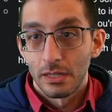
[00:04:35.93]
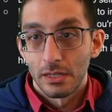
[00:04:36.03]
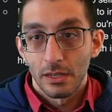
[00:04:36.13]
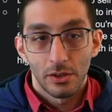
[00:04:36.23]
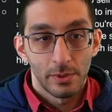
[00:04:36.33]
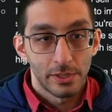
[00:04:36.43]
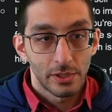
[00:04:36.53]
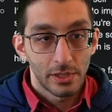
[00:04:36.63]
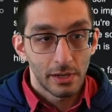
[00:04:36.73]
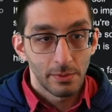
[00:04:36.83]
Oh, well, it's a good
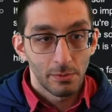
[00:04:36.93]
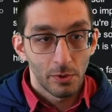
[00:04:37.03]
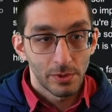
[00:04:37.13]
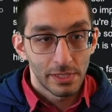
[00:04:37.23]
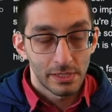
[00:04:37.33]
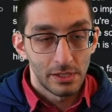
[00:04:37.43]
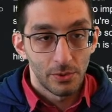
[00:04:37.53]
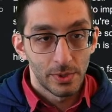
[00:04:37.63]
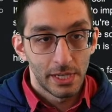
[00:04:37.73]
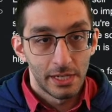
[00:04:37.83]
thing I rewrote this
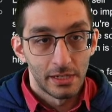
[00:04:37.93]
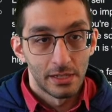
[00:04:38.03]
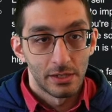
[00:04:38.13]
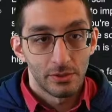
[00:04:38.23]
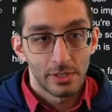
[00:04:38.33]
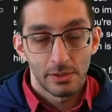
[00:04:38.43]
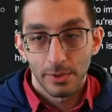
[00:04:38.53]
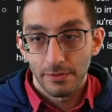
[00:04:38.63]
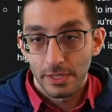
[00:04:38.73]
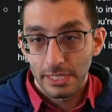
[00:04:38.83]
note then, or else I
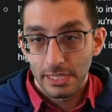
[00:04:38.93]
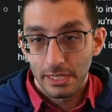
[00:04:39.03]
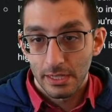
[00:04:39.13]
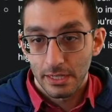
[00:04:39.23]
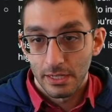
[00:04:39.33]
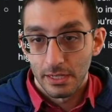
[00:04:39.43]
wouldn't have linked to anything.